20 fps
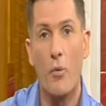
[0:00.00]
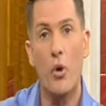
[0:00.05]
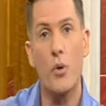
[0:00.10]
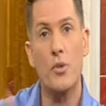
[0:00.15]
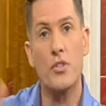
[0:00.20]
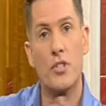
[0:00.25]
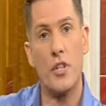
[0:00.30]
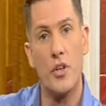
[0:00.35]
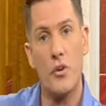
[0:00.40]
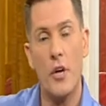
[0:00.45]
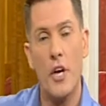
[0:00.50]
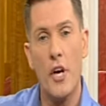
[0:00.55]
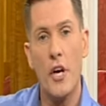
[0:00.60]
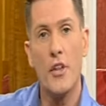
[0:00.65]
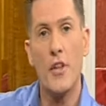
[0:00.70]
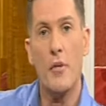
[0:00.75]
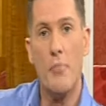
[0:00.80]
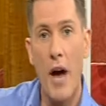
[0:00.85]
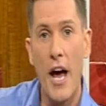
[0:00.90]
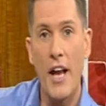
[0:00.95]
But also,
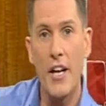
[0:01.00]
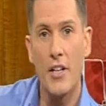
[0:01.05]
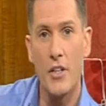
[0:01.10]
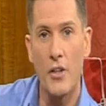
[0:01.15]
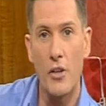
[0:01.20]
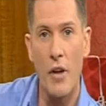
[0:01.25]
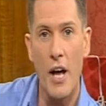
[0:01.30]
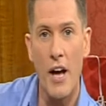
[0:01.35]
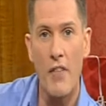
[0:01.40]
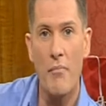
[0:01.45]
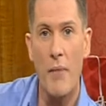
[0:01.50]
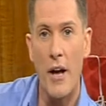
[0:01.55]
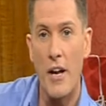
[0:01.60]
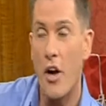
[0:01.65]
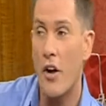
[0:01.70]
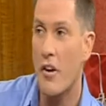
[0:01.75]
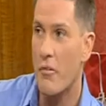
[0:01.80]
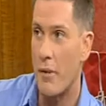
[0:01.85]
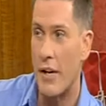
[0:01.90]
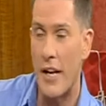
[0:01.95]
the man in your life may
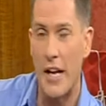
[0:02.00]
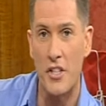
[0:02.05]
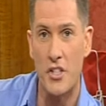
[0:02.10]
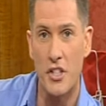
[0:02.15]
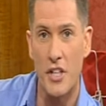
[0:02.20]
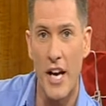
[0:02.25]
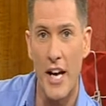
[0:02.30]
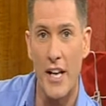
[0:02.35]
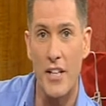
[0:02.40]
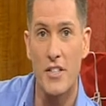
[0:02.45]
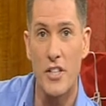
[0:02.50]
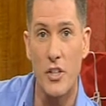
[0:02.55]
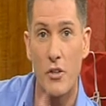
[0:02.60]
not have been educated.